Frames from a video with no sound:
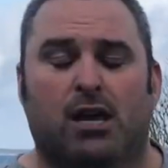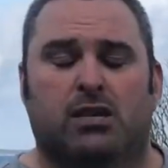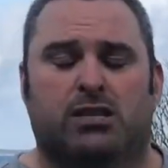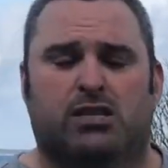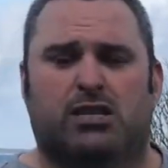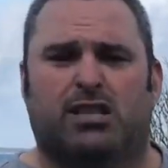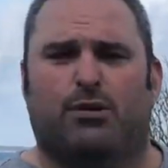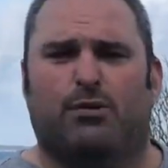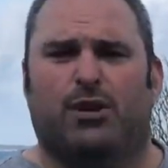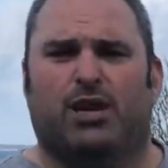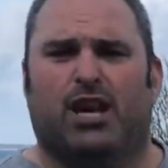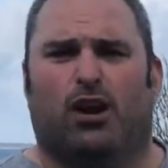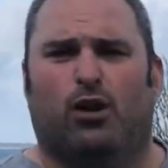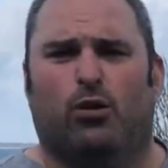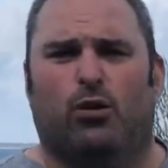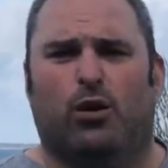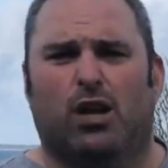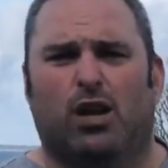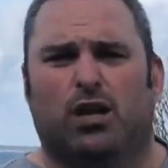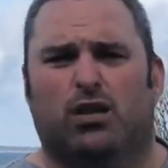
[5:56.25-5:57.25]
So there we
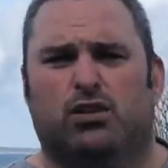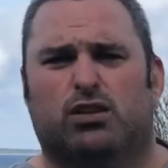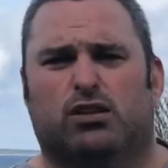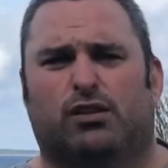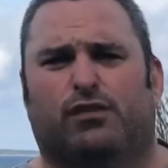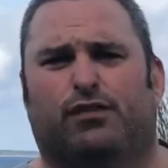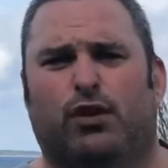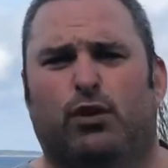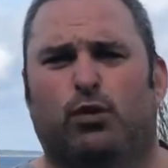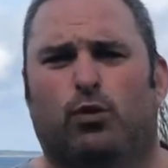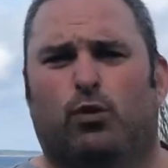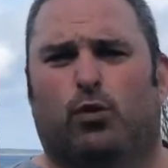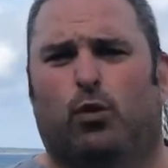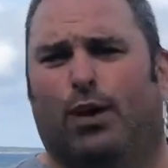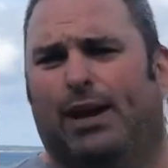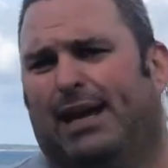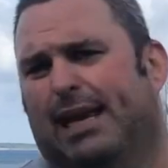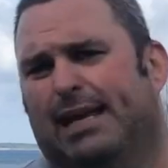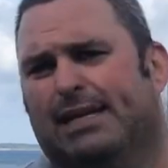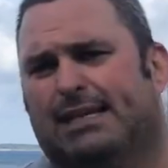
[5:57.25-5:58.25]
go, just a few
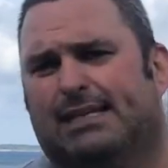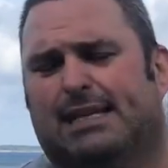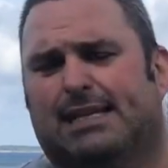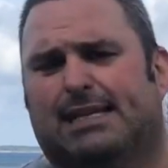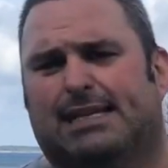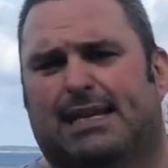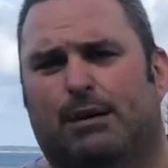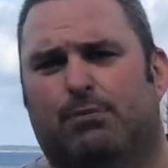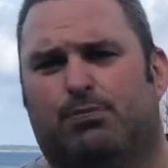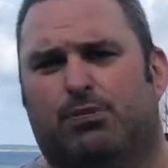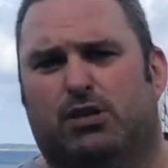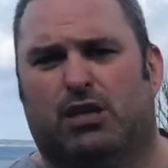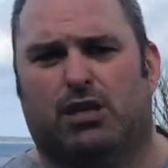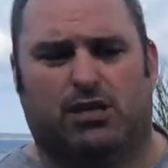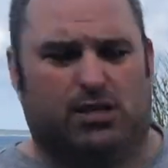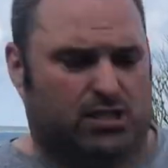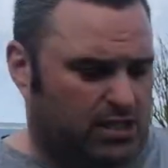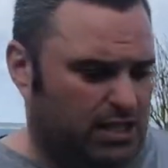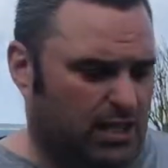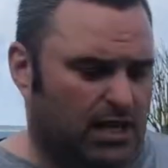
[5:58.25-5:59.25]
quick hints and tips
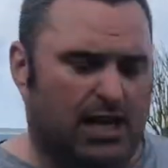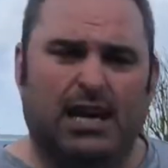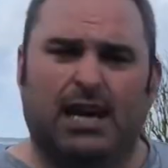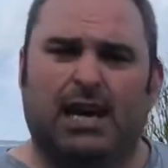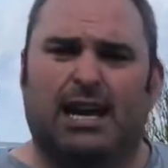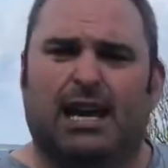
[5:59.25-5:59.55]
as to